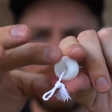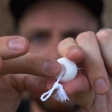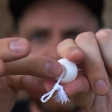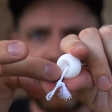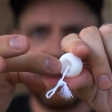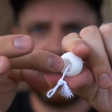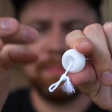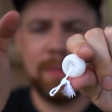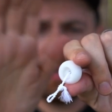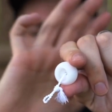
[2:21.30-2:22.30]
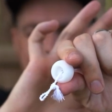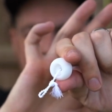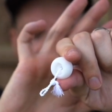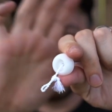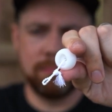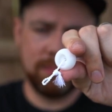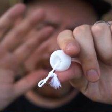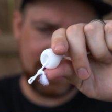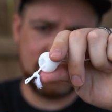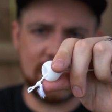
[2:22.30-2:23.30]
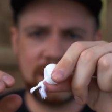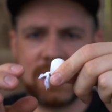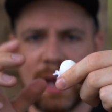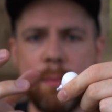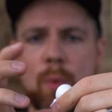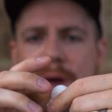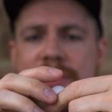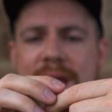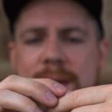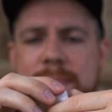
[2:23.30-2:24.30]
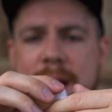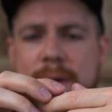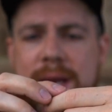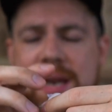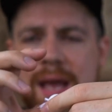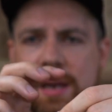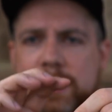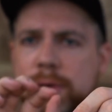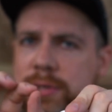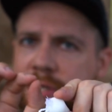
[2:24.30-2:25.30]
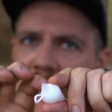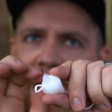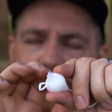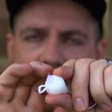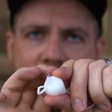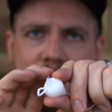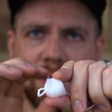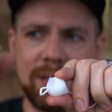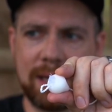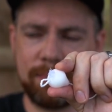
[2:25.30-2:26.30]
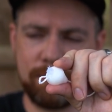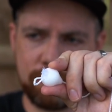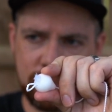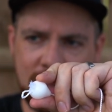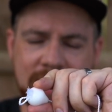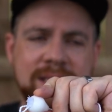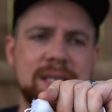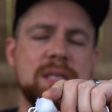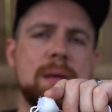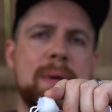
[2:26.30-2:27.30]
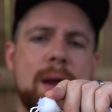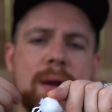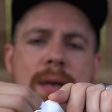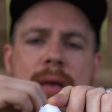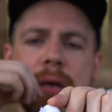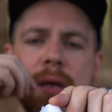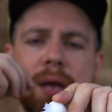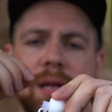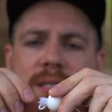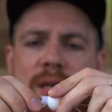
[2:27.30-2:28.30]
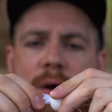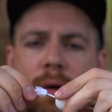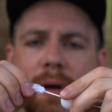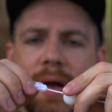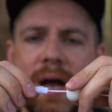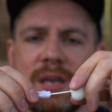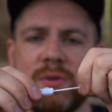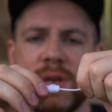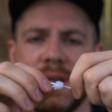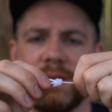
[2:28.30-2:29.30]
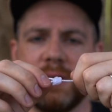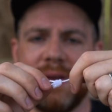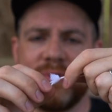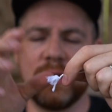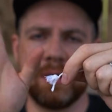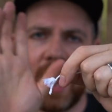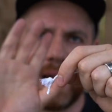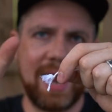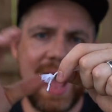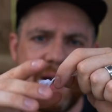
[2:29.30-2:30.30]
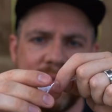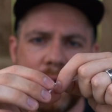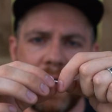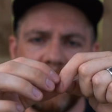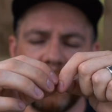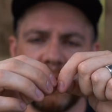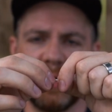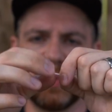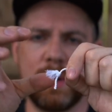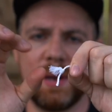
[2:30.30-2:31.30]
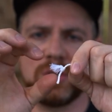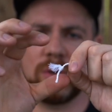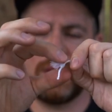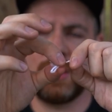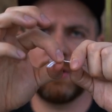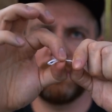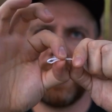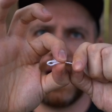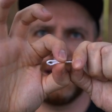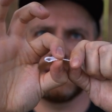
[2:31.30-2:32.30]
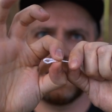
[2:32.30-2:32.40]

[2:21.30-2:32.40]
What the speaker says: the bearing. It does come with a bearing and a little stopper that plugs into the bearing. And so if you're not gonna have that on there, you just wanna make sure that your knot is a